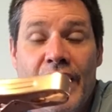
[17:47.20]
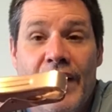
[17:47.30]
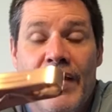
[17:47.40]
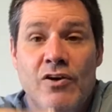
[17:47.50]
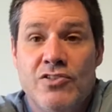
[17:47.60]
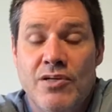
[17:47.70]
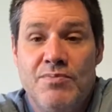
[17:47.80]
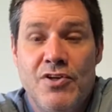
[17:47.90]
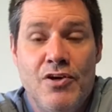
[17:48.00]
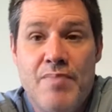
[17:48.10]
It hooks up
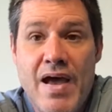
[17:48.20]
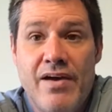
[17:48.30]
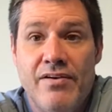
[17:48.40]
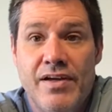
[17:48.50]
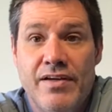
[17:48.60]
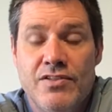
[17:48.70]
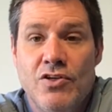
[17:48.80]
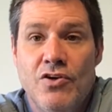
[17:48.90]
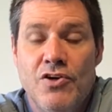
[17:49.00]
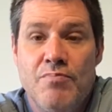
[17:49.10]
to your battery.
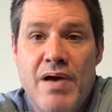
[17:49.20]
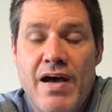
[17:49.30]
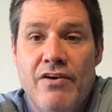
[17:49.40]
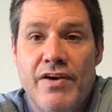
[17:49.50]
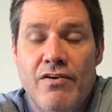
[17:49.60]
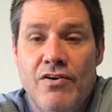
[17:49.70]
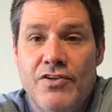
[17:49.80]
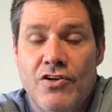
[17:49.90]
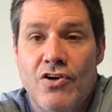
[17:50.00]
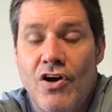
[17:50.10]
So your battery on
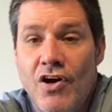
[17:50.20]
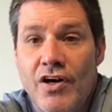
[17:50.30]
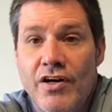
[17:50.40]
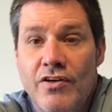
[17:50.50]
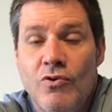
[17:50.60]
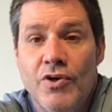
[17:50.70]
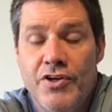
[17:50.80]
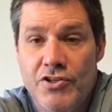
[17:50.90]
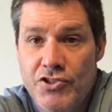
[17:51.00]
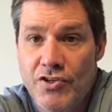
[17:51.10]
your car or
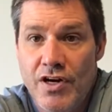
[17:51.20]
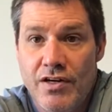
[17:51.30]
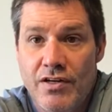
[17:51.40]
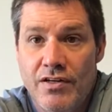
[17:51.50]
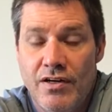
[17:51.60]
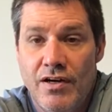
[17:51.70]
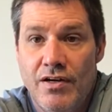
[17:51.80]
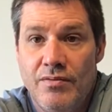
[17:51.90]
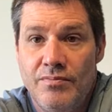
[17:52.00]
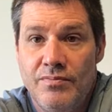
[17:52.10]
your truck,
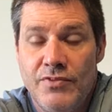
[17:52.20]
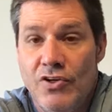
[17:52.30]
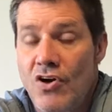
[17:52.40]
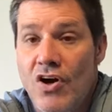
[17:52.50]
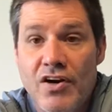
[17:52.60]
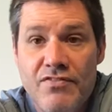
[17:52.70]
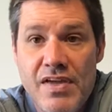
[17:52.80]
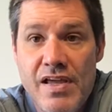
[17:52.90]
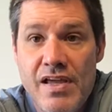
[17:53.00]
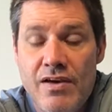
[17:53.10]
your
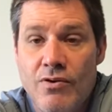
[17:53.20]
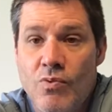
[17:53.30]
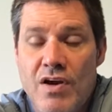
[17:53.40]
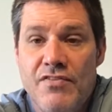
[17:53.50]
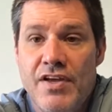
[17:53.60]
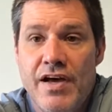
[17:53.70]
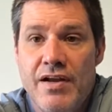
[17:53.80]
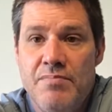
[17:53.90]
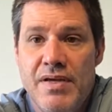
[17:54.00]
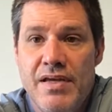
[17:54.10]
RV or wherever you
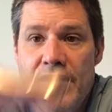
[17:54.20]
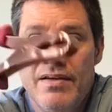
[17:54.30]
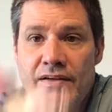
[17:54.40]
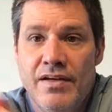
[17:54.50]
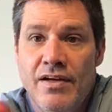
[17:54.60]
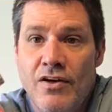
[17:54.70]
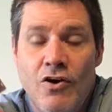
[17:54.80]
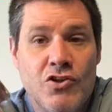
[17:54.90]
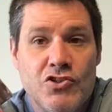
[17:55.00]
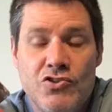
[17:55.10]
gotta be,
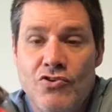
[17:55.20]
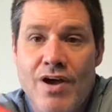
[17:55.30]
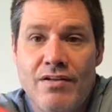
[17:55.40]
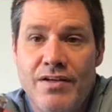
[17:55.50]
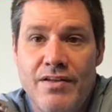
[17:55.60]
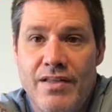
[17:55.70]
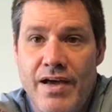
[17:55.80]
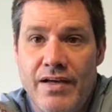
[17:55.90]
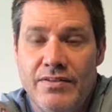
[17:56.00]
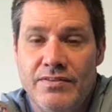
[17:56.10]
hooks directly to
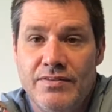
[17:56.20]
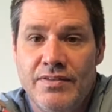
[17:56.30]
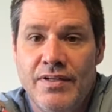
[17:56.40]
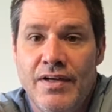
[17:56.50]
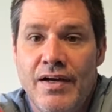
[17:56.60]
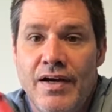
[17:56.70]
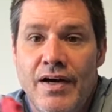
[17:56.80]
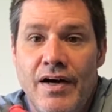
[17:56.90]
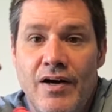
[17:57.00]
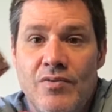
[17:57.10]
that.
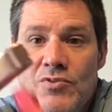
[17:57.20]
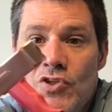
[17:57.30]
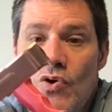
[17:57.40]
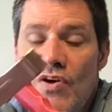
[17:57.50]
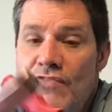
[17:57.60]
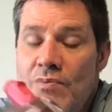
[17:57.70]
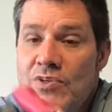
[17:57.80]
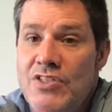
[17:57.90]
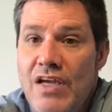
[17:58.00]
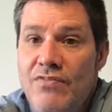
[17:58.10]
So if I'm
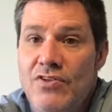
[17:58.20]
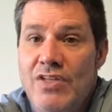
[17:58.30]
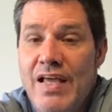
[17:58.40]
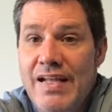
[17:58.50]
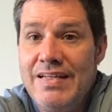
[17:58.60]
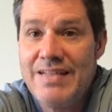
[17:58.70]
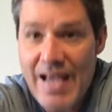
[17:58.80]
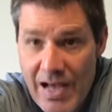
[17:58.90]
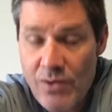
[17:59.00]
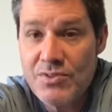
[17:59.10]
gonna say if there's any
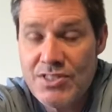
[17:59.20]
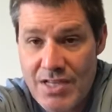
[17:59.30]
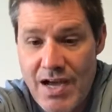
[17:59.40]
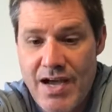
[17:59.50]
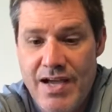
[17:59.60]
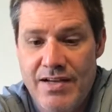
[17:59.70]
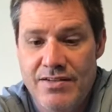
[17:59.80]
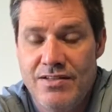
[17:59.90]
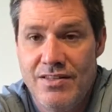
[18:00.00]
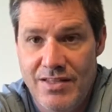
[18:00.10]

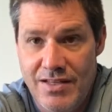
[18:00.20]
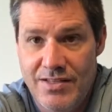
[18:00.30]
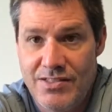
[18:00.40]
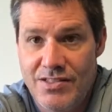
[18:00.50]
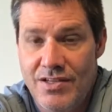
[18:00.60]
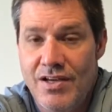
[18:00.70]
downside to this,